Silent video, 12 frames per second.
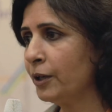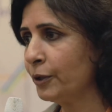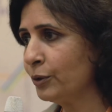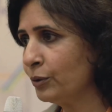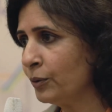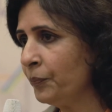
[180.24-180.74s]

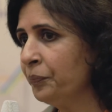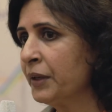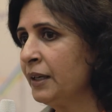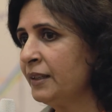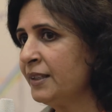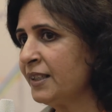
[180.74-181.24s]
you know,
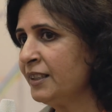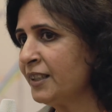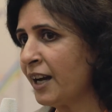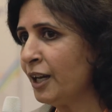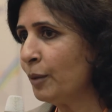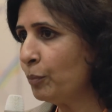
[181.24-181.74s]
this
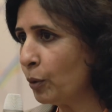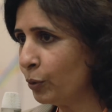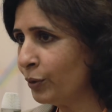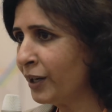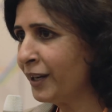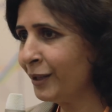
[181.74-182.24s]
entire
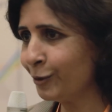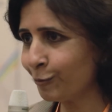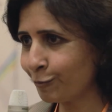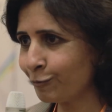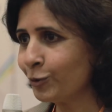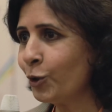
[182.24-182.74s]
potpourri
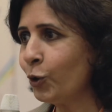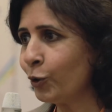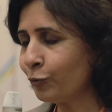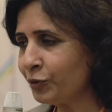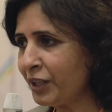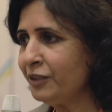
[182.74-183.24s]

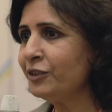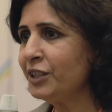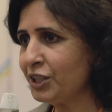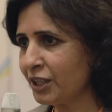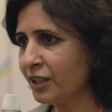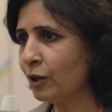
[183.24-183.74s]
of then
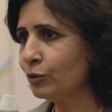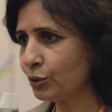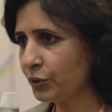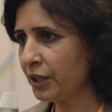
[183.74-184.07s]
reaching out to